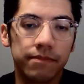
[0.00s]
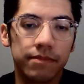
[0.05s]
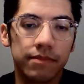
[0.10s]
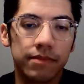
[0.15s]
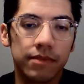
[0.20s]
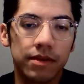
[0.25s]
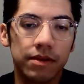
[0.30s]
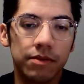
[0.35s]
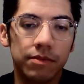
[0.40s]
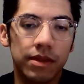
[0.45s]

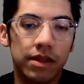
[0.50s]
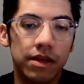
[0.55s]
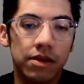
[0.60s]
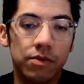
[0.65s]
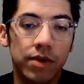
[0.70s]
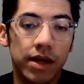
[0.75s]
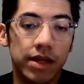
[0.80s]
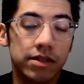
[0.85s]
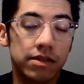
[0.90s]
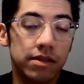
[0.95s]
when they
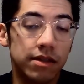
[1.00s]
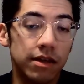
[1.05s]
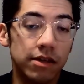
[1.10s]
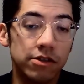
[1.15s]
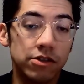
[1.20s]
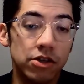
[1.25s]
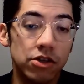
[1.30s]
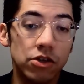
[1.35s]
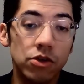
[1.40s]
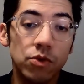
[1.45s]
write the letter
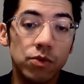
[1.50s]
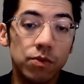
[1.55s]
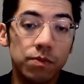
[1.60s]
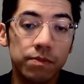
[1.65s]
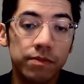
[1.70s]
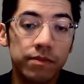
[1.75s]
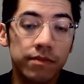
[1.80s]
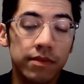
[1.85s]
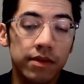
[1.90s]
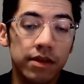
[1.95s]
U,
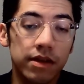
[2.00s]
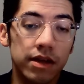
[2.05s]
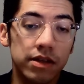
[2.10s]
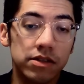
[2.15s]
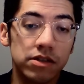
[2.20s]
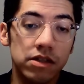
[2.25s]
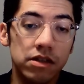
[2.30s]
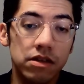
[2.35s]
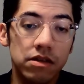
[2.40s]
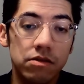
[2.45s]
as
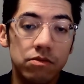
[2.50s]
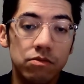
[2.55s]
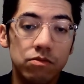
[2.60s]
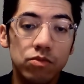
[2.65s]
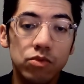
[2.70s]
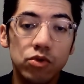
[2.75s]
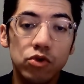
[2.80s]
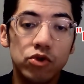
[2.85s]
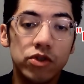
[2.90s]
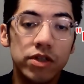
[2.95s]
in
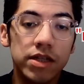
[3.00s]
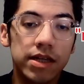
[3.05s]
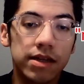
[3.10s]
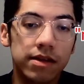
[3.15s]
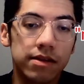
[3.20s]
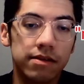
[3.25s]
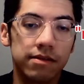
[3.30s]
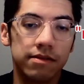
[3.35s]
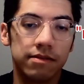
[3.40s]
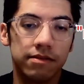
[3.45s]
Musik,
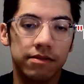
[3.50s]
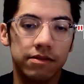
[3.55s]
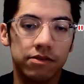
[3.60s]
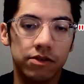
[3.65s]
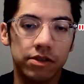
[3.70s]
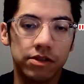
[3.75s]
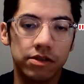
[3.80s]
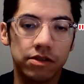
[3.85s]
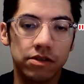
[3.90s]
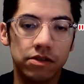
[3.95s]
for
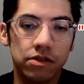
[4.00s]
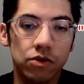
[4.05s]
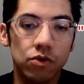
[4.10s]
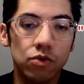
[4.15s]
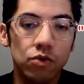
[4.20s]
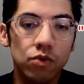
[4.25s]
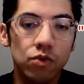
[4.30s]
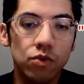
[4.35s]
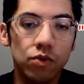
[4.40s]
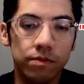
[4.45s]
instance,
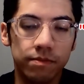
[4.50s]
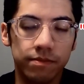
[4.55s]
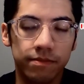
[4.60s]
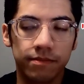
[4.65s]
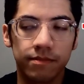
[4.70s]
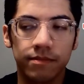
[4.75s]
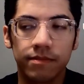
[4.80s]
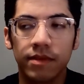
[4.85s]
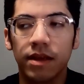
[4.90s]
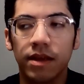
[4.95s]
U.
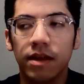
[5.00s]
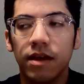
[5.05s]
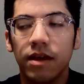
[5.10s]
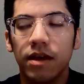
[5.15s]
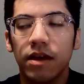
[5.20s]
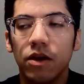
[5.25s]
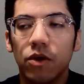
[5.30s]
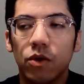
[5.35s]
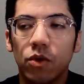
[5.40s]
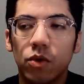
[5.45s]

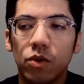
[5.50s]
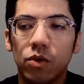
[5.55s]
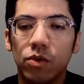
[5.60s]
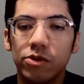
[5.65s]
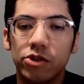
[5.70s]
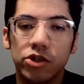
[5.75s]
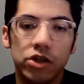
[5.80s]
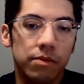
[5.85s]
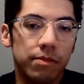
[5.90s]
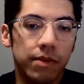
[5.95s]
Or
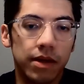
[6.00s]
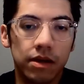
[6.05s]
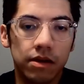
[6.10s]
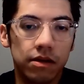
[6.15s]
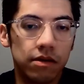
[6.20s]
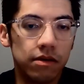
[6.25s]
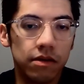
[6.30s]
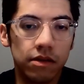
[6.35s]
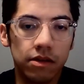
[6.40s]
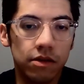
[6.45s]

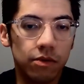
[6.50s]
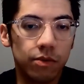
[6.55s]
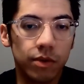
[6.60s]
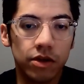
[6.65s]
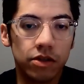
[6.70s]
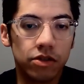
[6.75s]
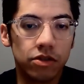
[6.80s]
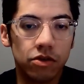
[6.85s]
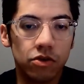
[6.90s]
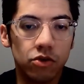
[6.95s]
German in the
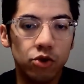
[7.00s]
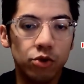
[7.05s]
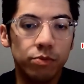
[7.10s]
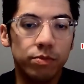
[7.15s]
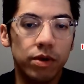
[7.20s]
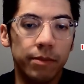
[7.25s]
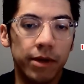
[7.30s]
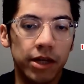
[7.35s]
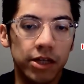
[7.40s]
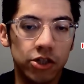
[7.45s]
word
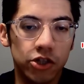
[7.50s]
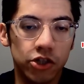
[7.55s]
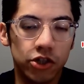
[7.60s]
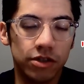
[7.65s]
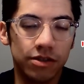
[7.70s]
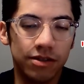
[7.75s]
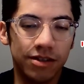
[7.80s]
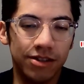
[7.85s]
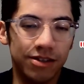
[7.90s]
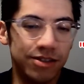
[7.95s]

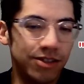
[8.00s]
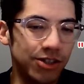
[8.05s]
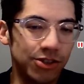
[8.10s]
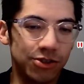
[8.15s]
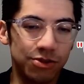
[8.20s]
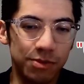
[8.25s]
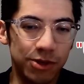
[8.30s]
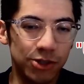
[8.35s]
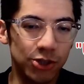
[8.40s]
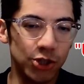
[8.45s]
Übermensch, just to
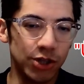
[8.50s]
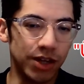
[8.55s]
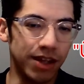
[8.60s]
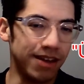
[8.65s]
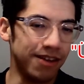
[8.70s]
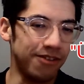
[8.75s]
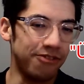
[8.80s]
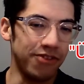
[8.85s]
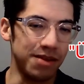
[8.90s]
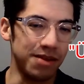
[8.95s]
mention a
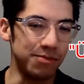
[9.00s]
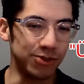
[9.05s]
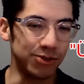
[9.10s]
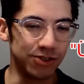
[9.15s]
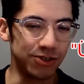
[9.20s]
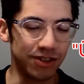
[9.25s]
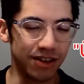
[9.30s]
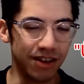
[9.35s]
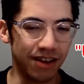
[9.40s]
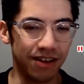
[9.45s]

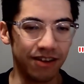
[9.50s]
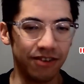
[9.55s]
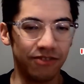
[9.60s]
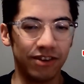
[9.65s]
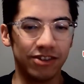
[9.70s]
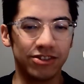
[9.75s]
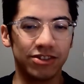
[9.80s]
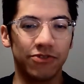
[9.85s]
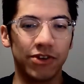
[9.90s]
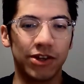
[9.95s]
famous
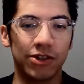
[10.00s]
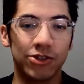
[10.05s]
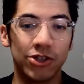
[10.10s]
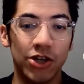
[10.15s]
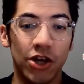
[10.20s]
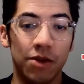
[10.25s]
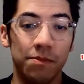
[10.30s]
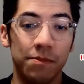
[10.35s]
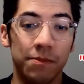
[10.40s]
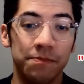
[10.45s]
philosophical
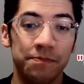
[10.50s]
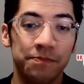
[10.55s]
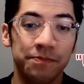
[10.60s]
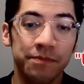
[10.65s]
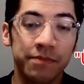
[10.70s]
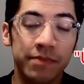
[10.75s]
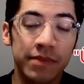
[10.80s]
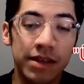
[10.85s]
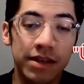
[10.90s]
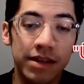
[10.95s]
term.
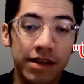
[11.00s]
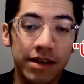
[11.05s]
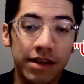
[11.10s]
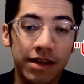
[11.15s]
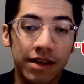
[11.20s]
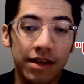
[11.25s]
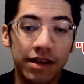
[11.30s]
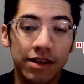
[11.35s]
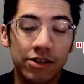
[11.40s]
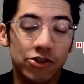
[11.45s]

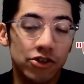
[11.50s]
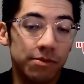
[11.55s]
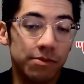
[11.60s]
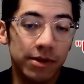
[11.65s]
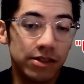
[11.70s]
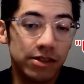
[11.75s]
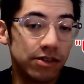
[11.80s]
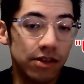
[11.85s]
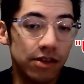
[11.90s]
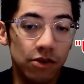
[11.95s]
In German
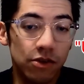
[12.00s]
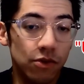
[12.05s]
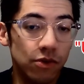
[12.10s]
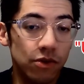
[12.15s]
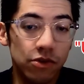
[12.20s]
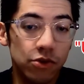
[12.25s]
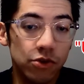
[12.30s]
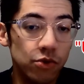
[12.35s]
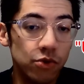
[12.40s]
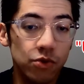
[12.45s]
is the
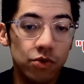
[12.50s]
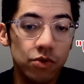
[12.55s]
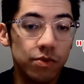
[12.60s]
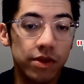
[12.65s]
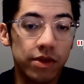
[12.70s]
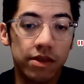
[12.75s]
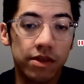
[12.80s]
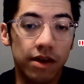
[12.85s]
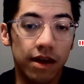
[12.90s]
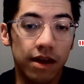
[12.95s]
U
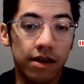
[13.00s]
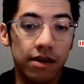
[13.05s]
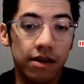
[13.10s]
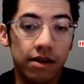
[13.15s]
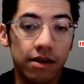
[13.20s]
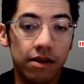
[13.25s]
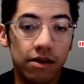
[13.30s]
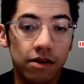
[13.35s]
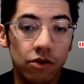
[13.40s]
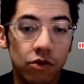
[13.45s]
with
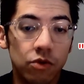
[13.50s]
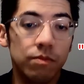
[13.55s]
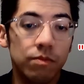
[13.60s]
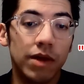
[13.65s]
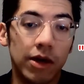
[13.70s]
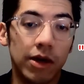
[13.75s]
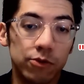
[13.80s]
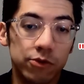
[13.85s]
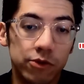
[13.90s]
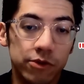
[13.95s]
an
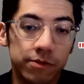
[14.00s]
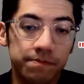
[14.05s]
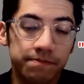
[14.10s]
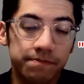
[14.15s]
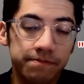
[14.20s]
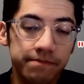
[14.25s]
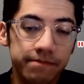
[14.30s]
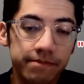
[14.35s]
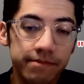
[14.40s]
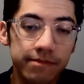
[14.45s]
umlaut,
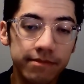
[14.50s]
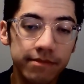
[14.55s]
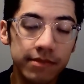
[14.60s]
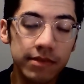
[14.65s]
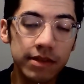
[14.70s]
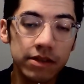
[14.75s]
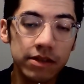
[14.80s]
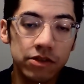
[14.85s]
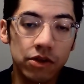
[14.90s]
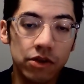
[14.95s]

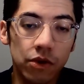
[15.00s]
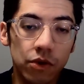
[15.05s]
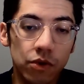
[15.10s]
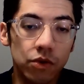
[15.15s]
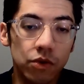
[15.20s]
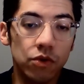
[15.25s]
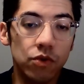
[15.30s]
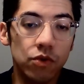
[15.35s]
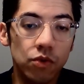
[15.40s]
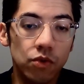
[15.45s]
so
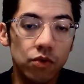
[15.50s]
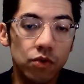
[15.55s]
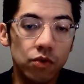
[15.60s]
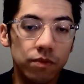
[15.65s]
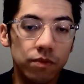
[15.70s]
U.